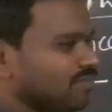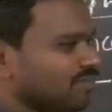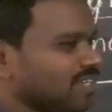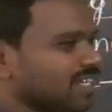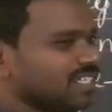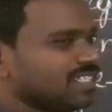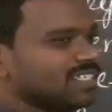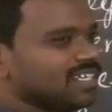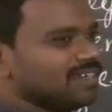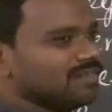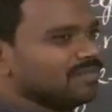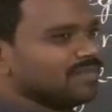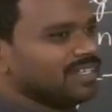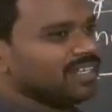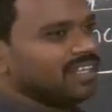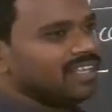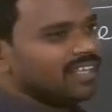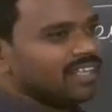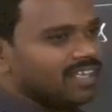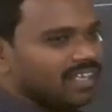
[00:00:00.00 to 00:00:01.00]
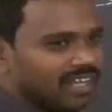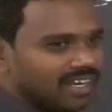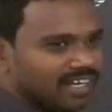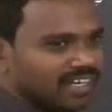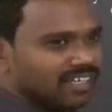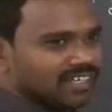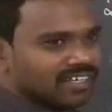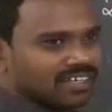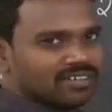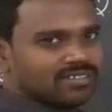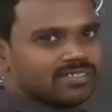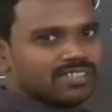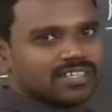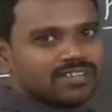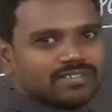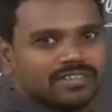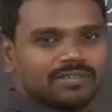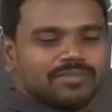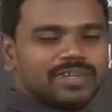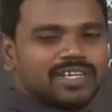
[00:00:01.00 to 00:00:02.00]
For example, in interview there
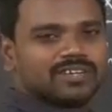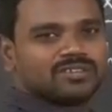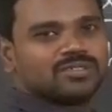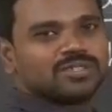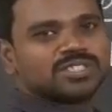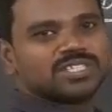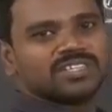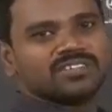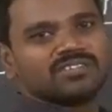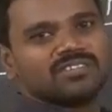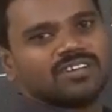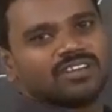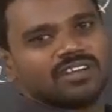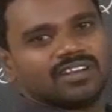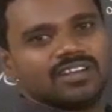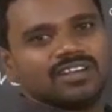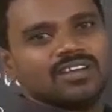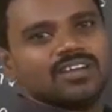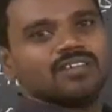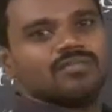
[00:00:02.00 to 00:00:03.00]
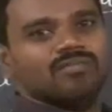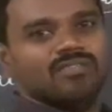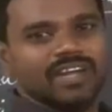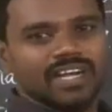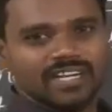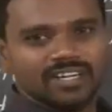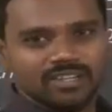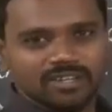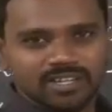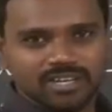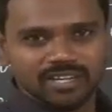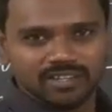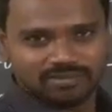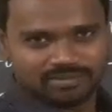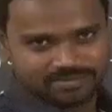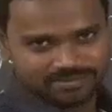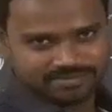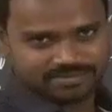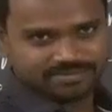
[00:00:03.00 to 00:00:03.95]
will be a question called, where do you live?